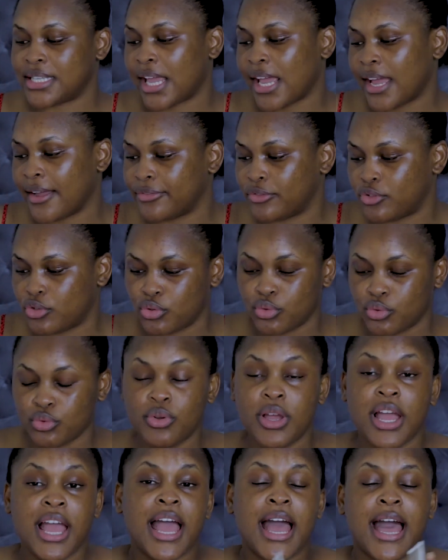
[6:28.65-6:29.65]
I have
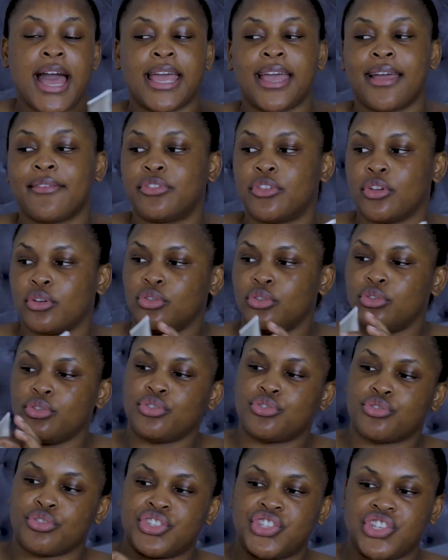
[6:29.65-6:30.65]
two. I have the
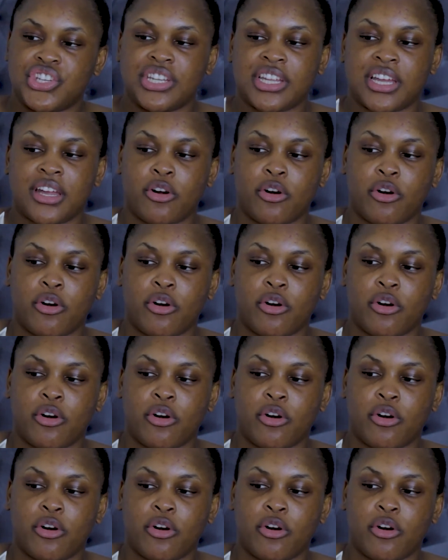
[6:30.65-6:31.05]
Neutrogena